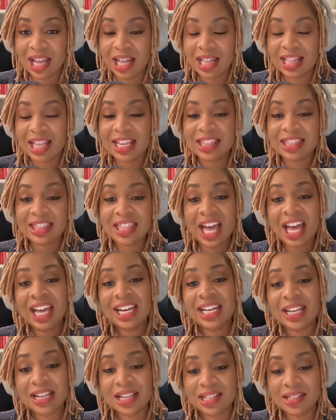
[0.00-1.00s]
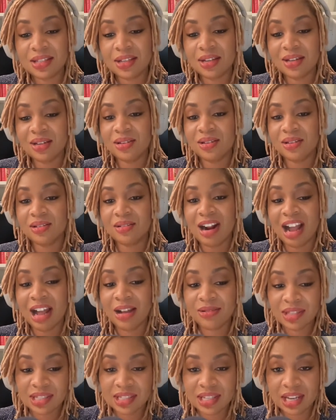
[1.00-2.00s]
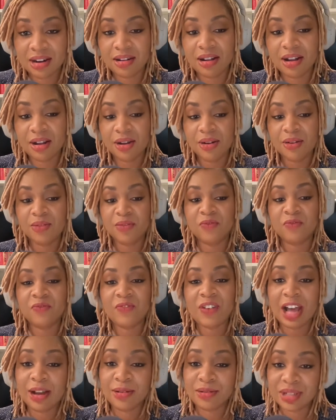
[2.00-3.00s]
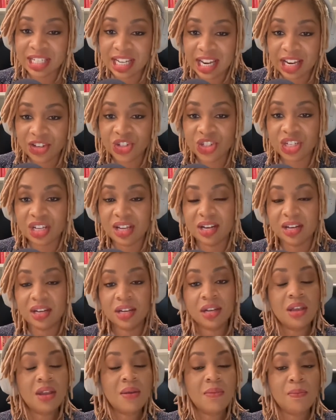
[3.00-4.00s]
Like that is ground zero, foundation,